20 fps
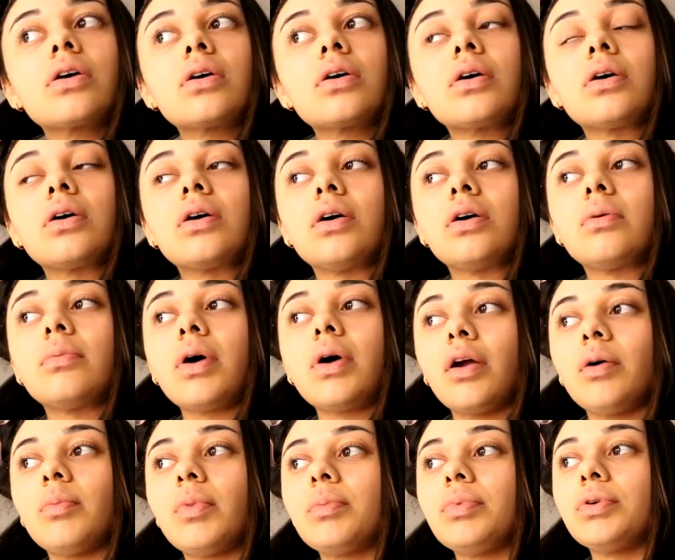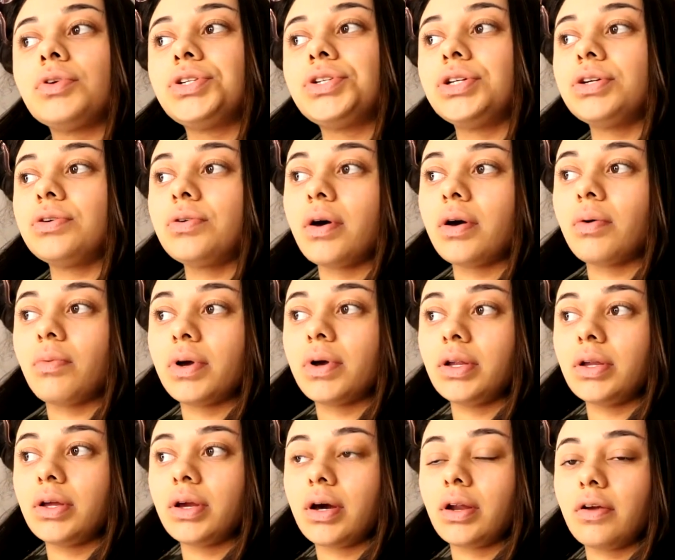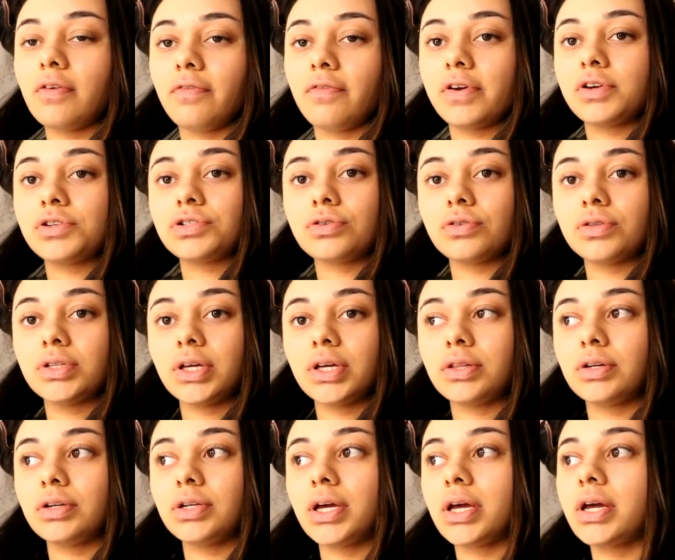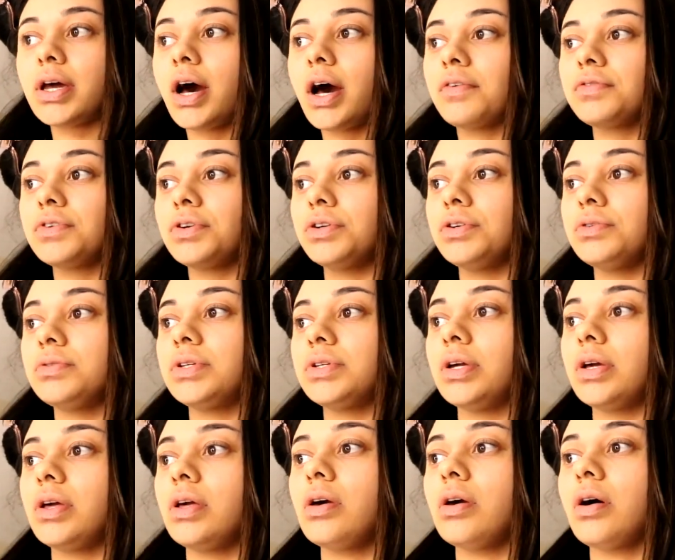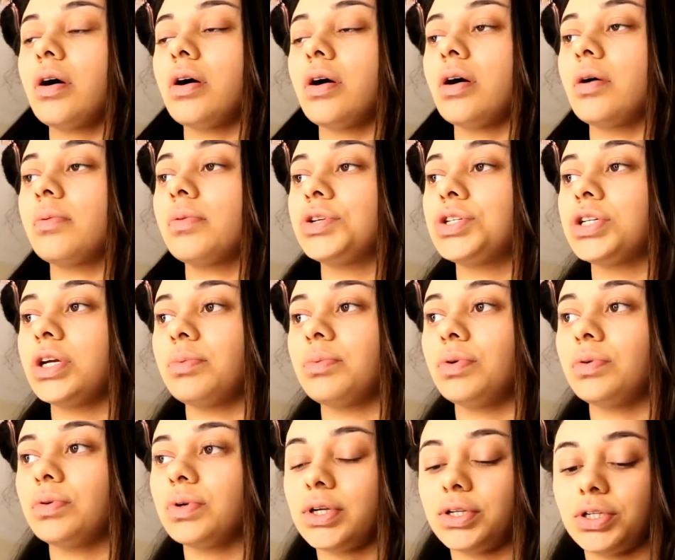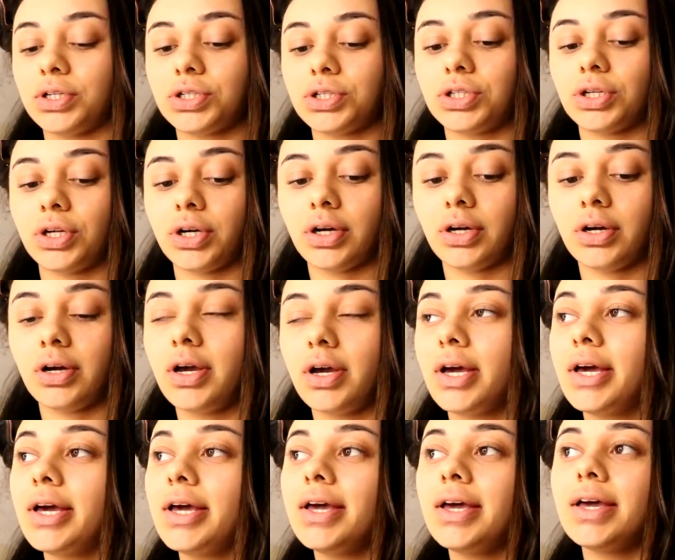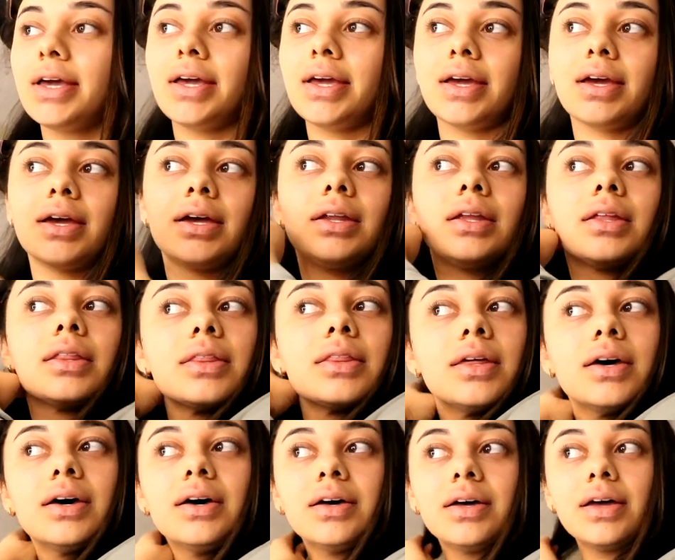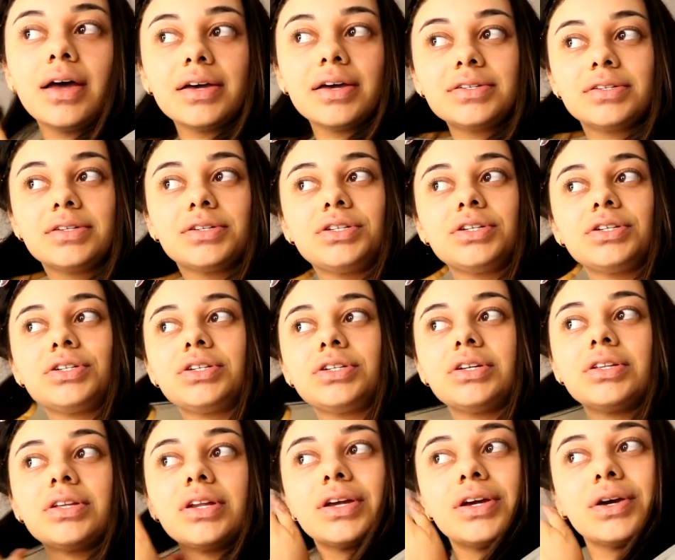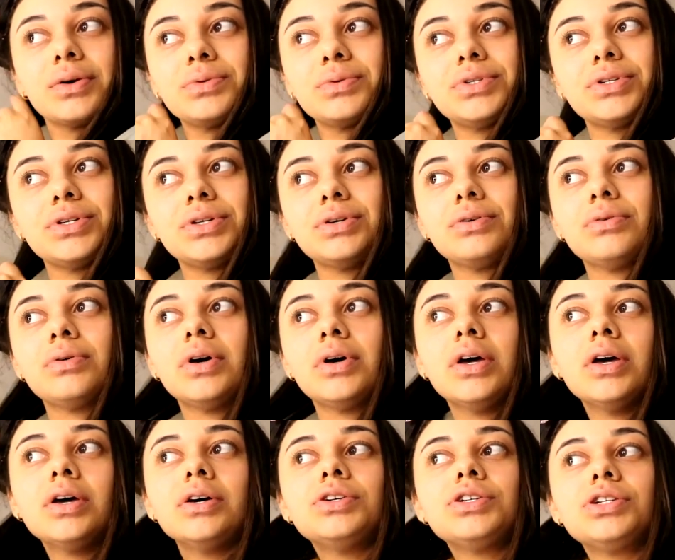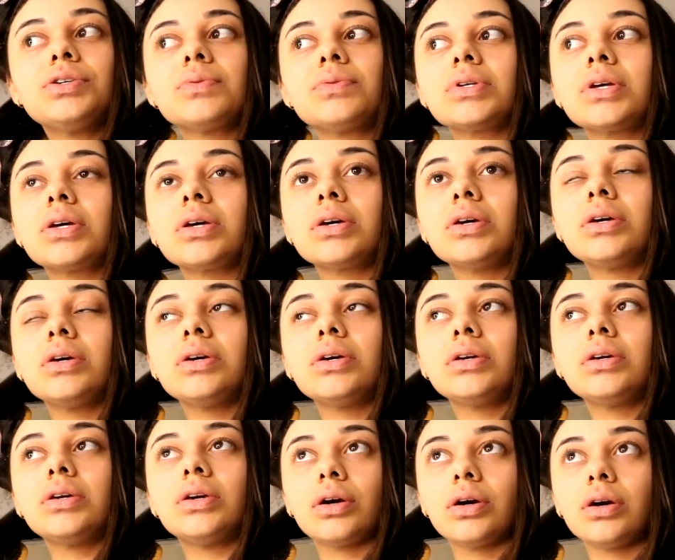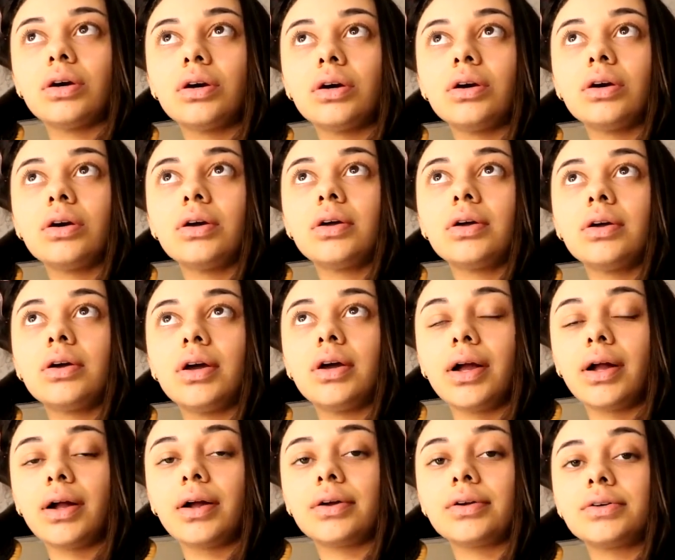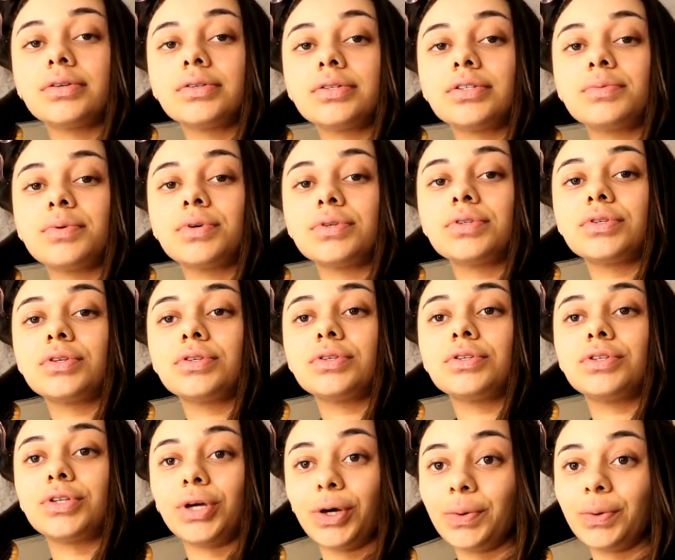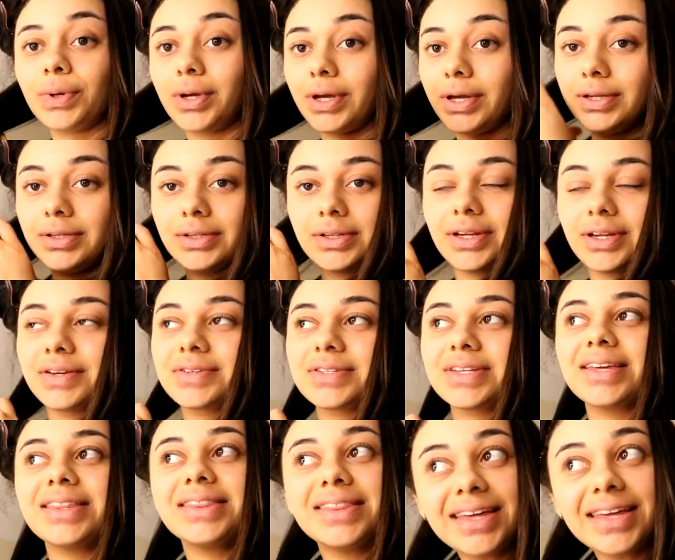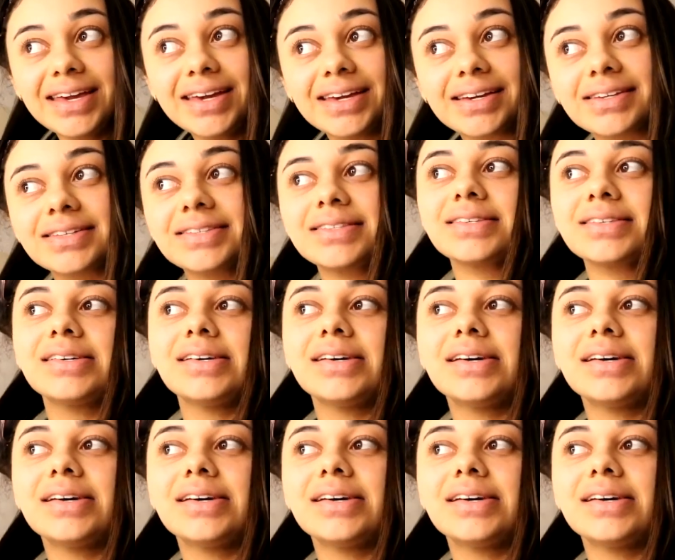I remember too, I went and got a facial the other day after using the shampoo and conditioner, and the esthetician that I go to, she was like, your hair smells so good. And I was like, thanks.